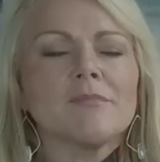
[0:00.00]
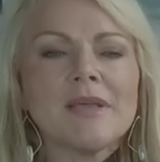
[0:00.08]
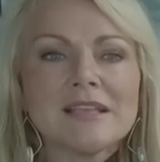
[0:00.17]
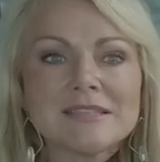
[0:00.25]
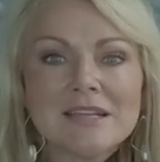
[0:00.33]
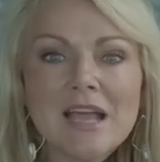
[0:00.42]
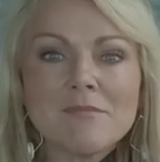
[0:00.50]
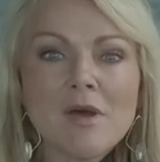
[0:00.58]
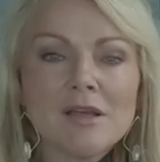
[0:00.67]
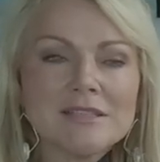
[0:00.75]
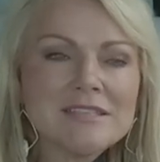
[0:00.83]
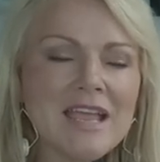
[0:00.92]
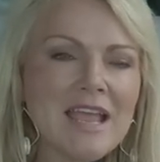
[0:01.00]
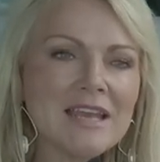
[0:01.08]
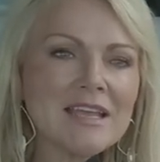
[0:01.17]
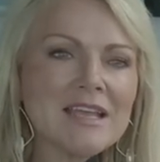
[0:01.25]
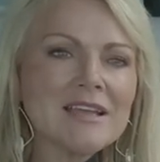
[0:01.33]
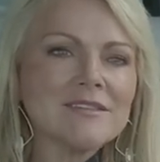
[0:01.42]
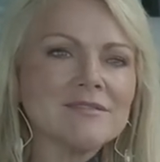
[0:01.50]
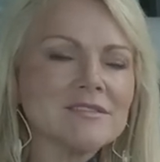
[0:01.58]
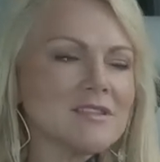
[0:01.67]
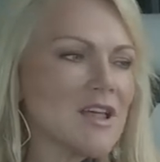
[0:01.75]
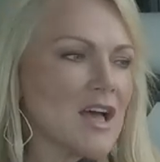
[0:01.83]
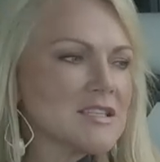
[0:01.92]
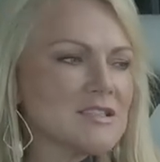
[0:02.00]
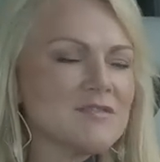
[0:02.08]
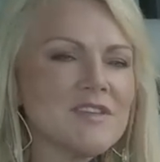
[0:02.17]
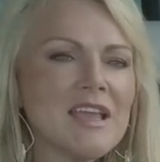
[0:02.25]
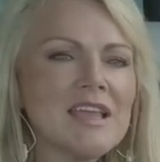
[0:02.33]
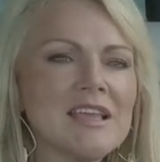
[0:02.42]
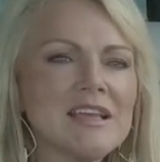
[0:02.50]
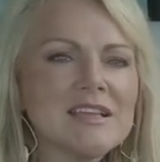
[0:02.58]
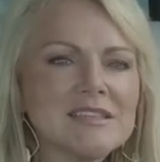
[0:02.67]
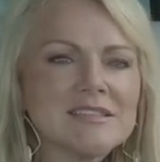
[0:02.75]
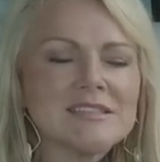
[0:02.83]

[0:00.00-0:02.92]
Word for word: Big Sky, Montana, Las Vegas,